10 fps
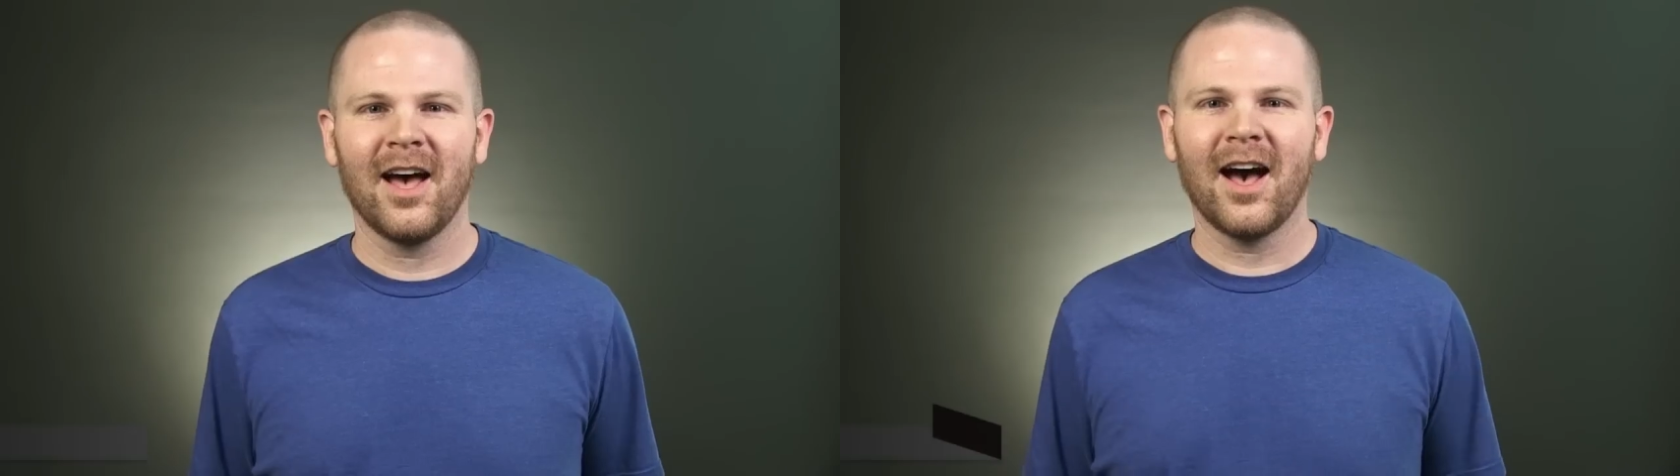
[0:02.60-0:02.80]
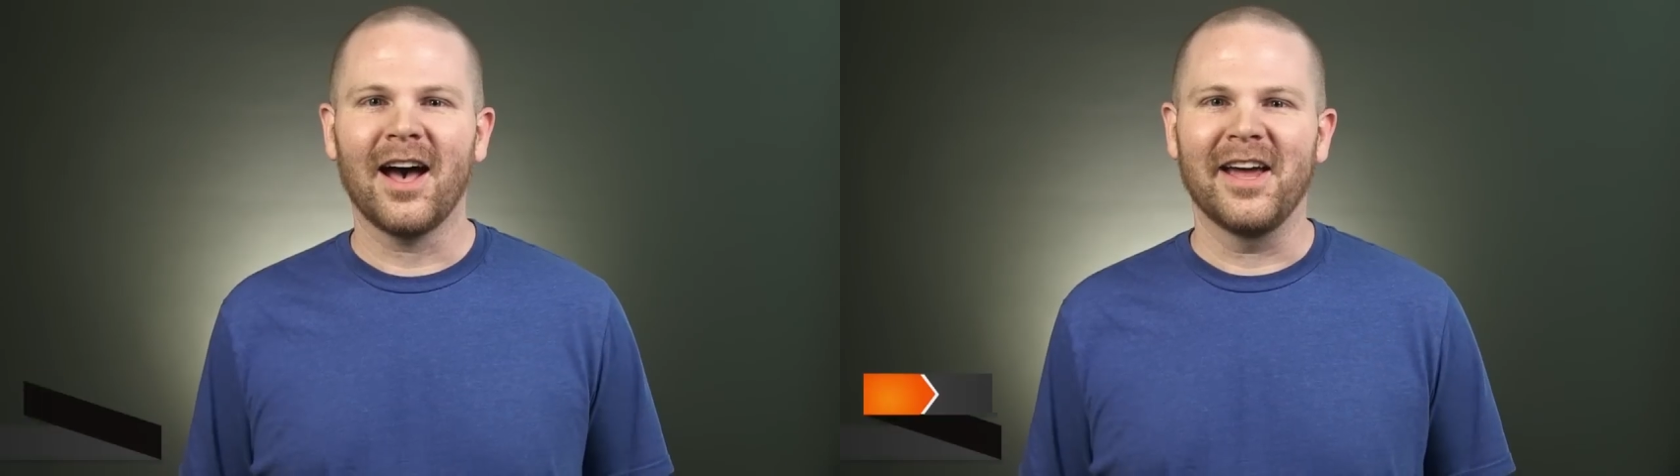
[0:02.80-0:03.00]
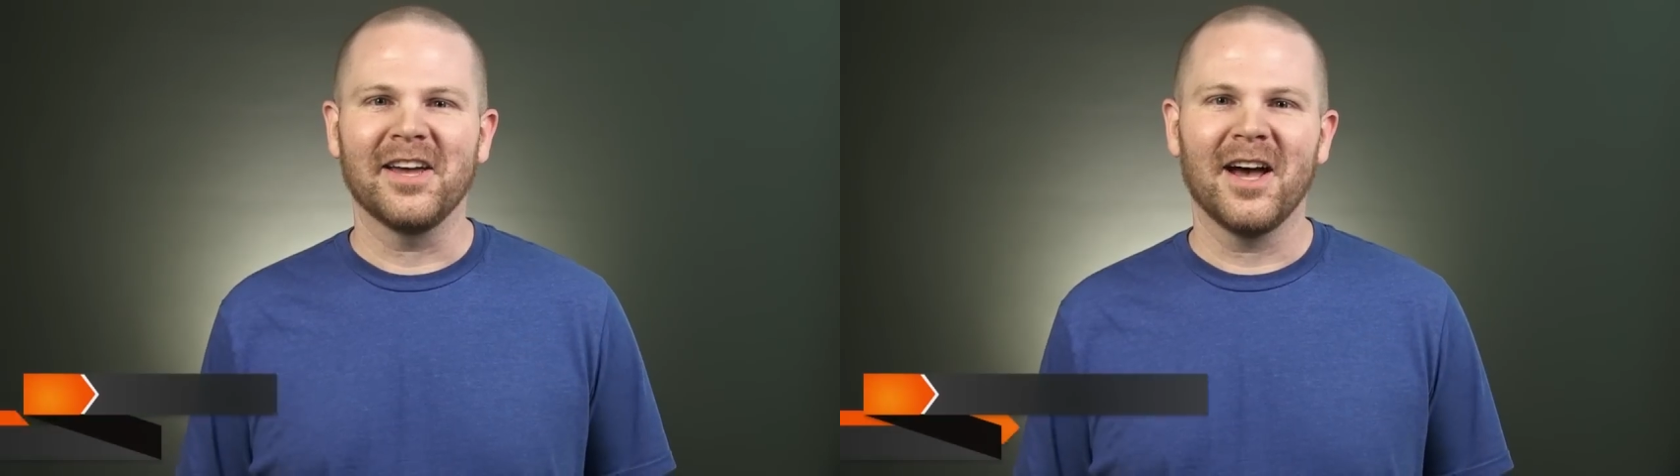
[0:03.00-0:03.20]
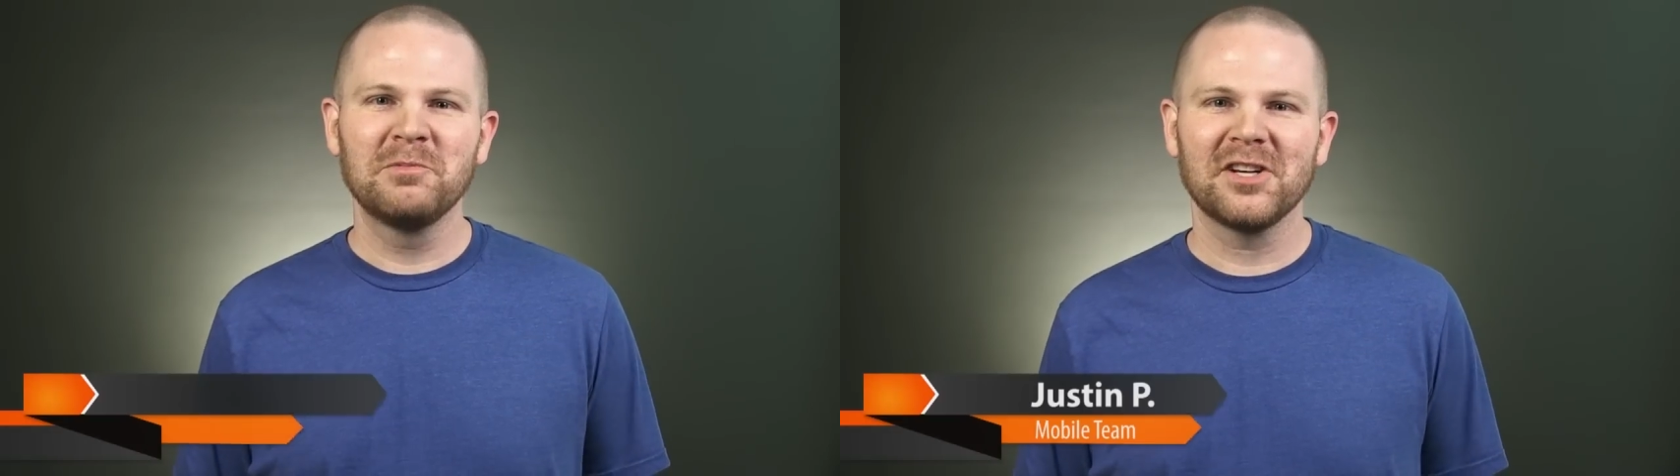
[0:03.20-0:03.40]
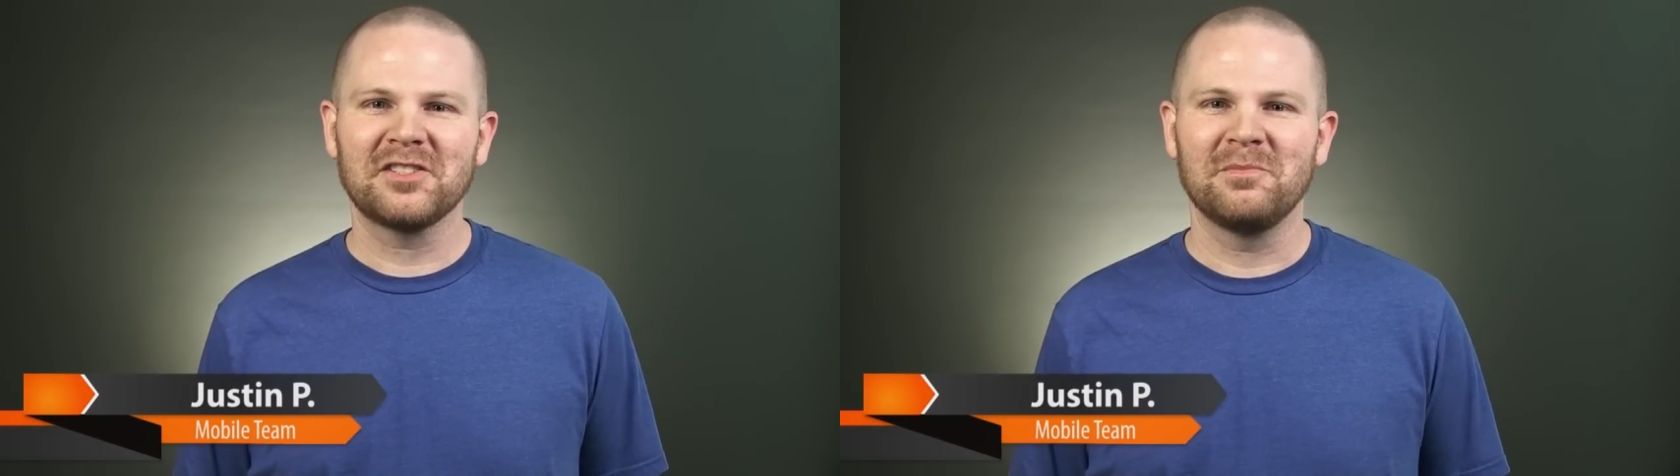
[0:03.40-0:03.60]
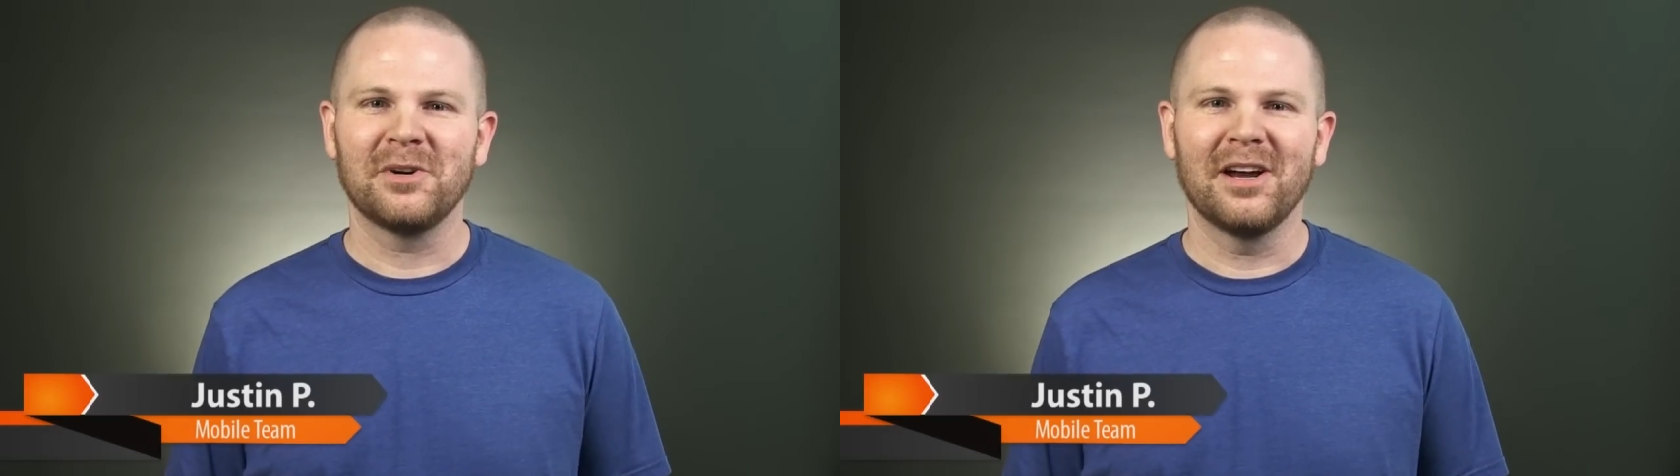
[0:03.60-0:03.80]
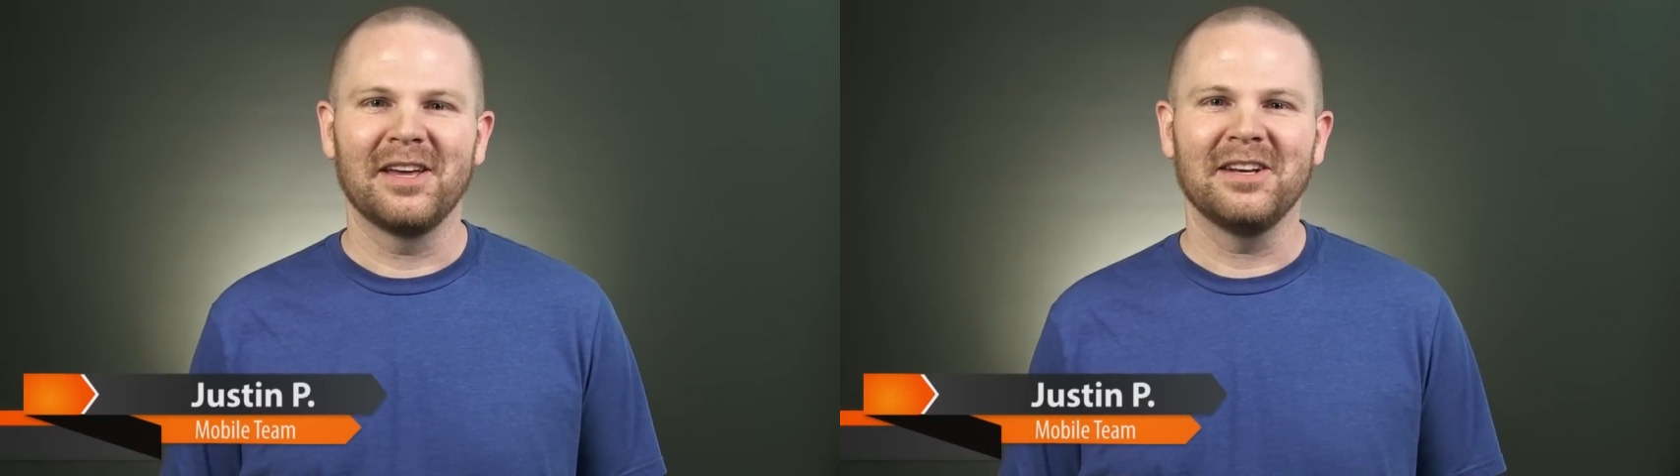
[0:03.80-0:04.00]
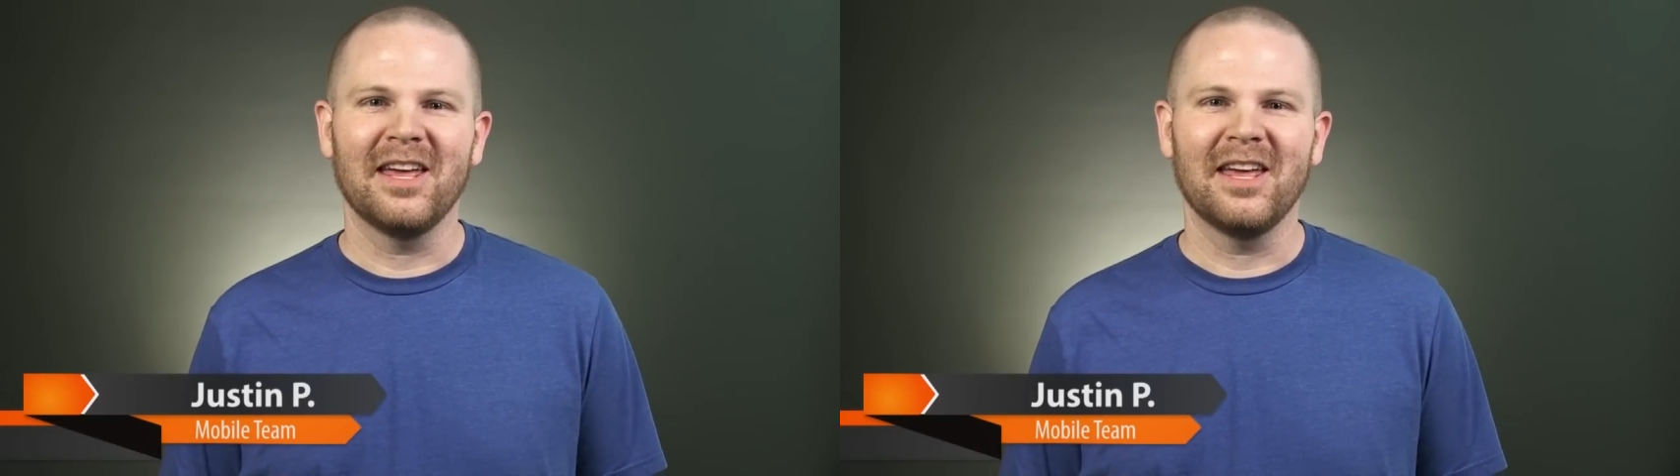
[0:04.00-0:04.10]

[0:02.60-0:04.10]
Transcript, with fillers: Hi, I'm Justin Prine,